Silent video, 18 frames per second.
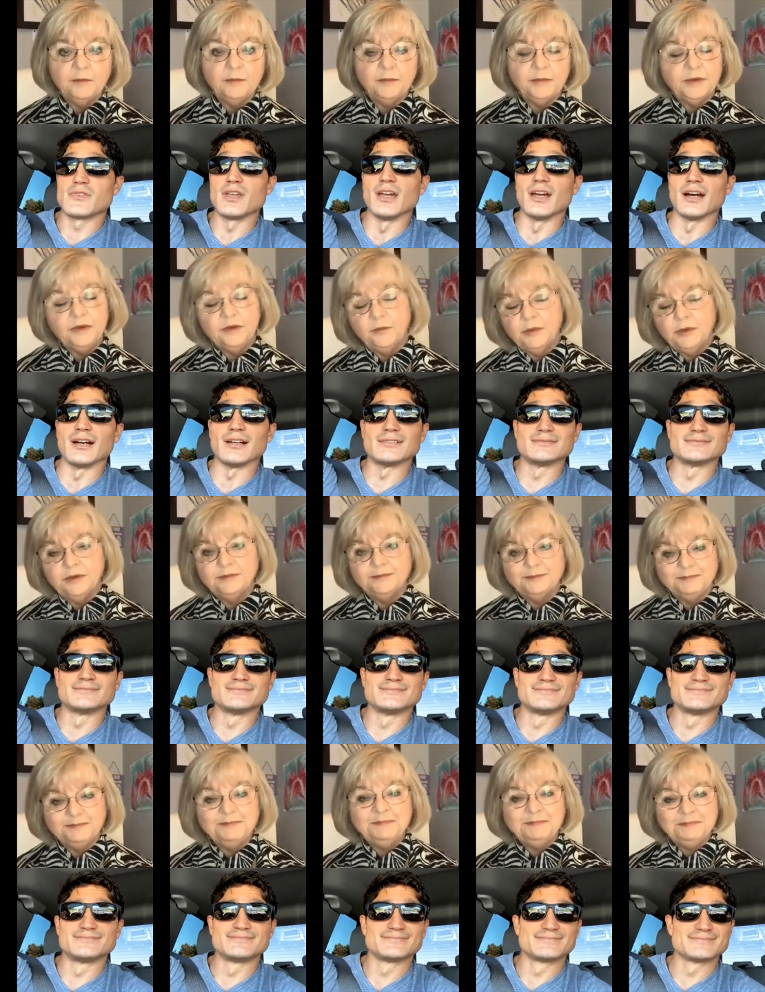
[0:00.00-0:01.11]

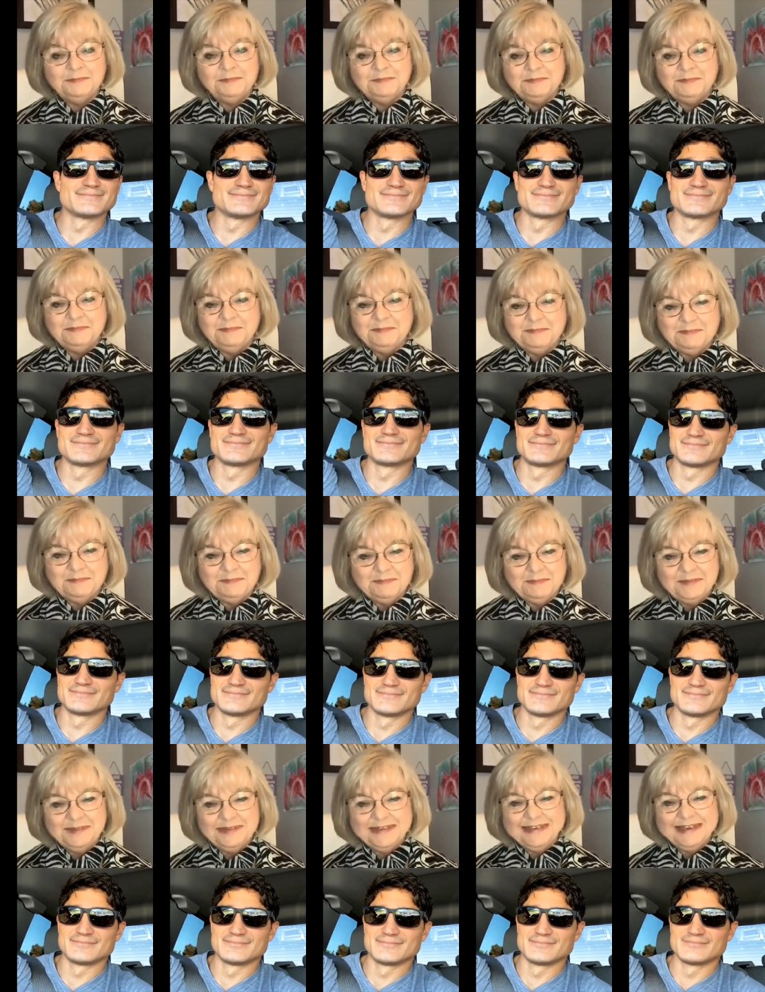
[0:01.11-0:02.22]
Speaker 1: But you, will,
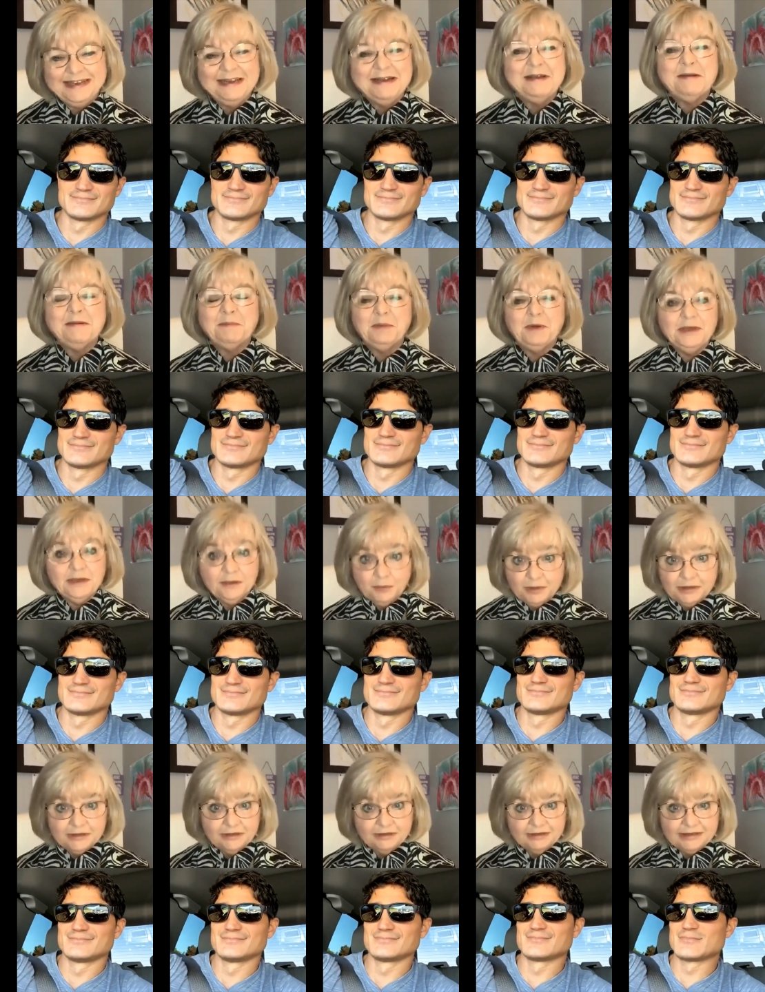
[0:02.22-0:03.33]
but you will know
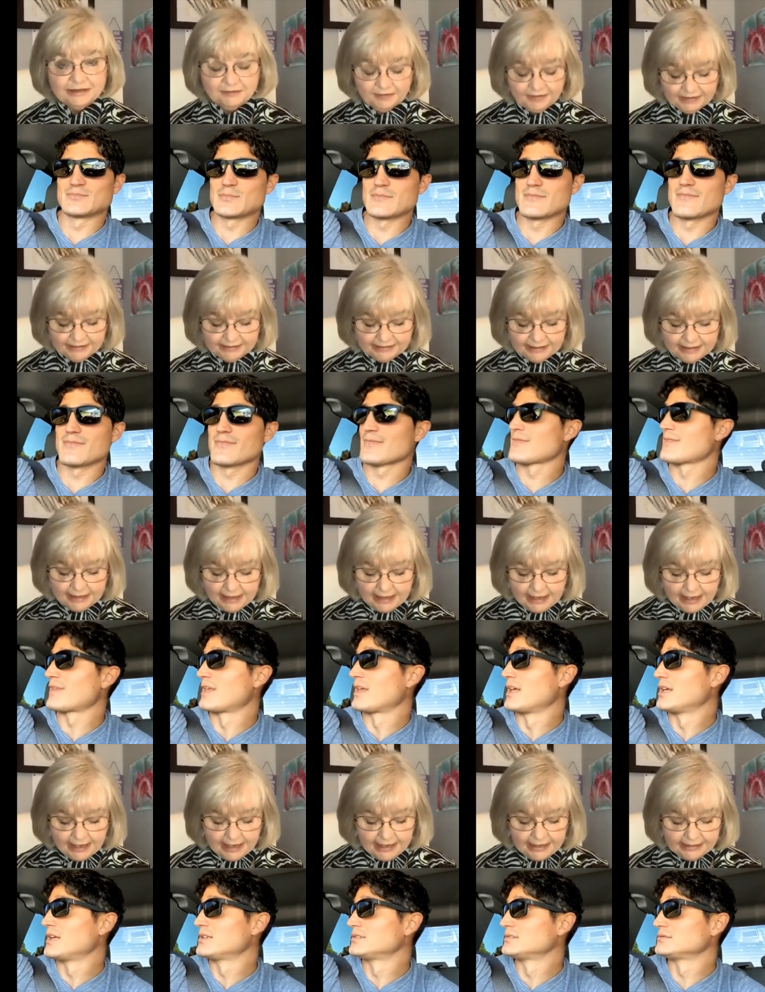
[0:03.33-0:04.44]
his face.
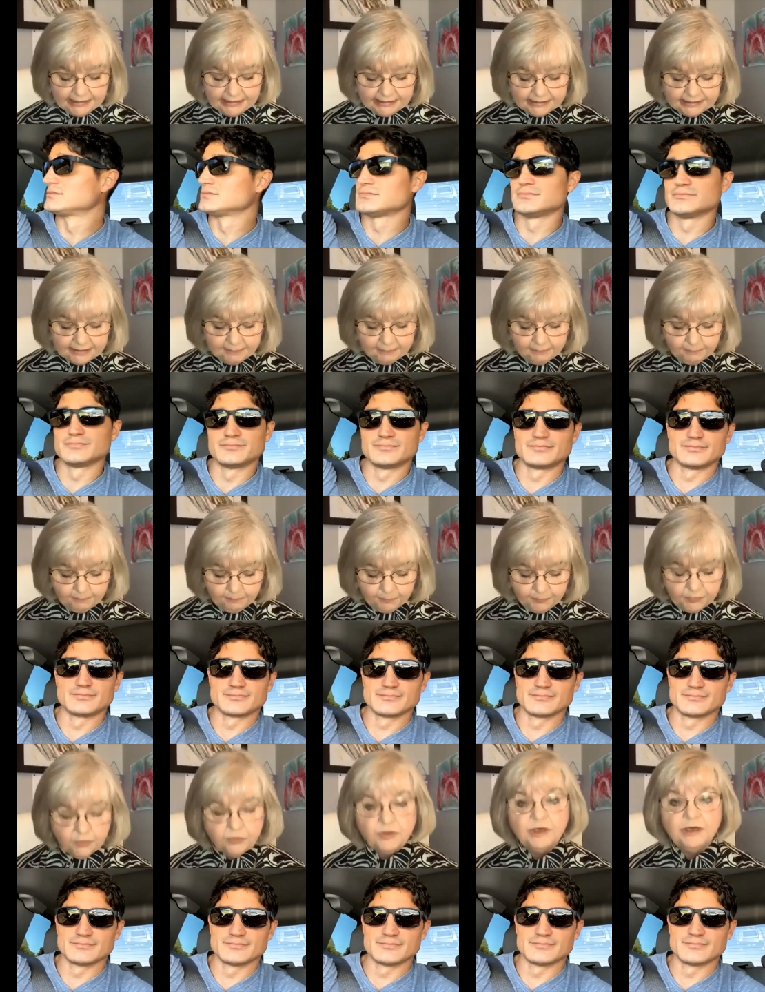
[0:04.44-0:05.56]
And the
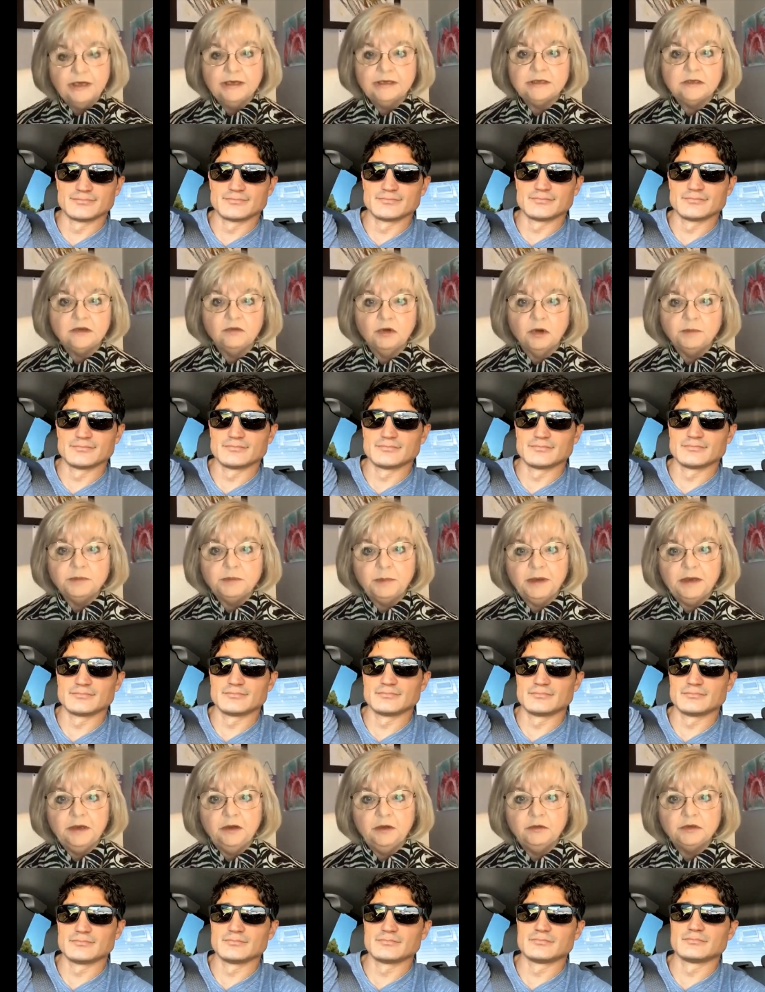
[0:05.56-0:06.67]
thing is that Rob's been
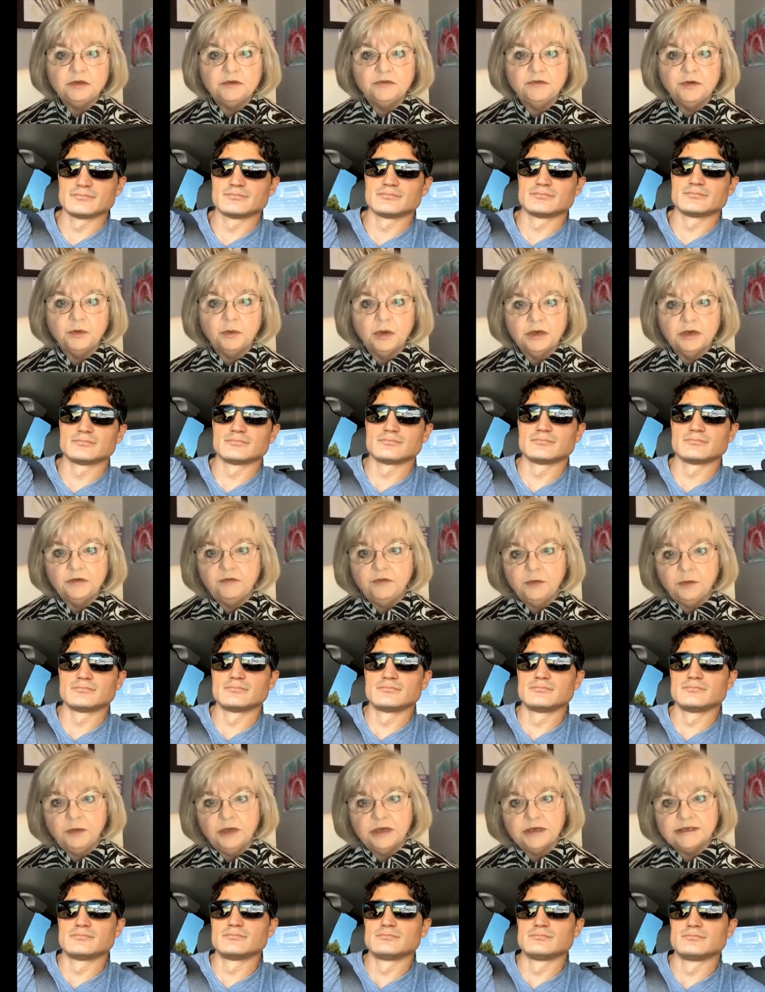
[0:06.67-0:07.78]
used for quite a few
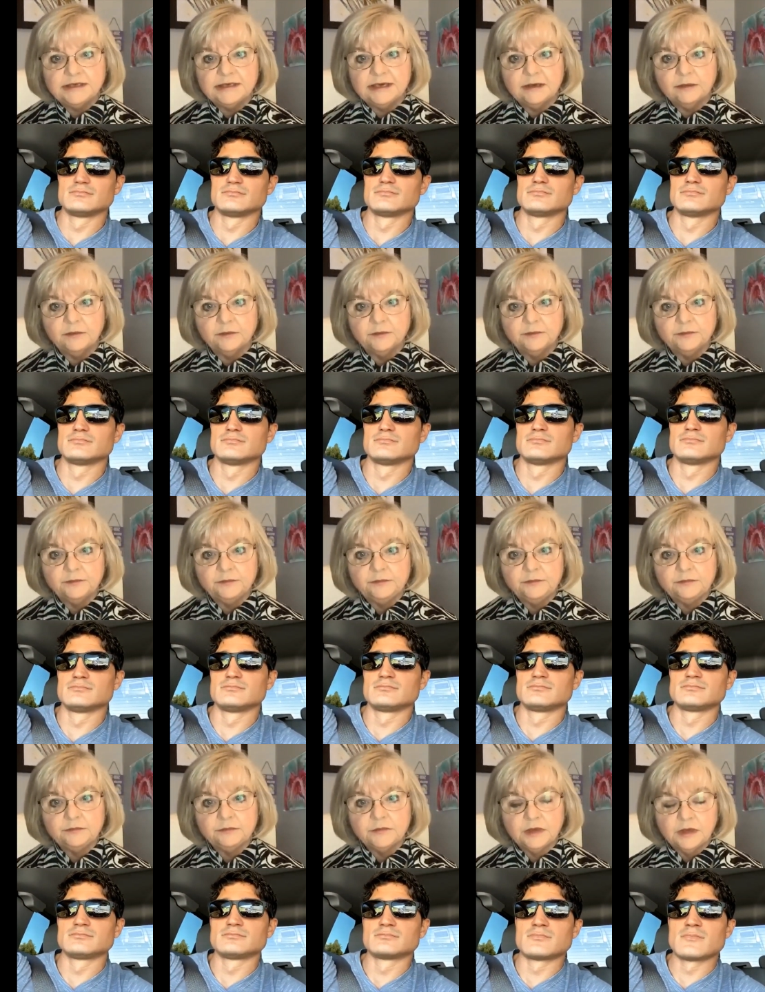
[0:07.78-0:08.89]
years now.
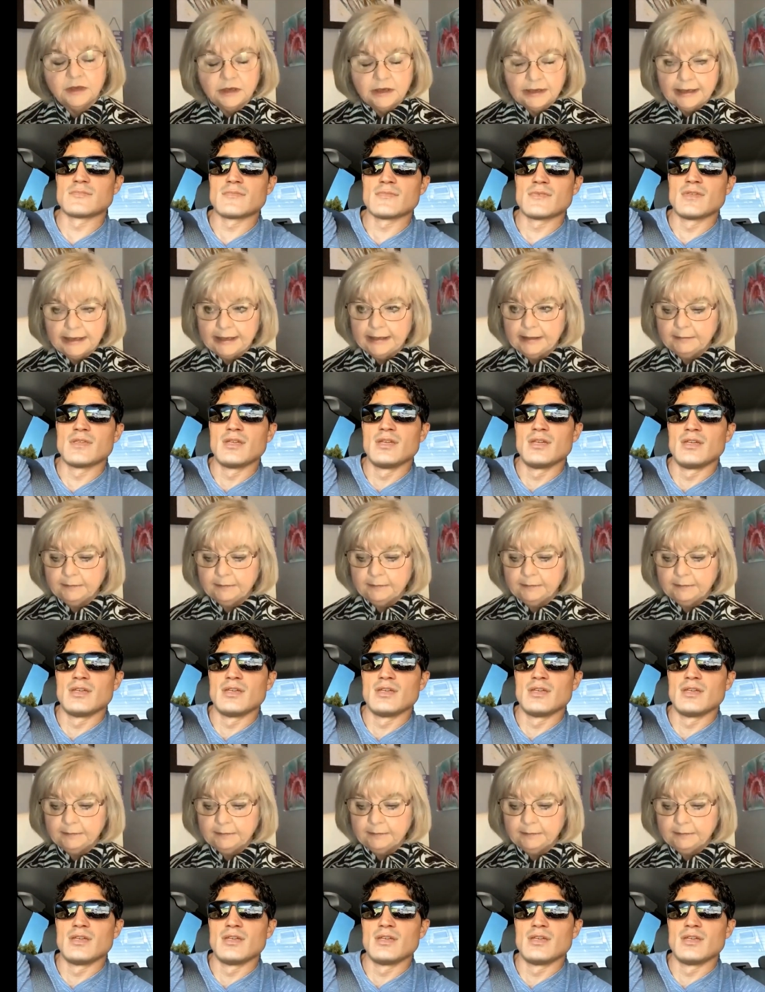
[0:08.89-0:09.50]
Um,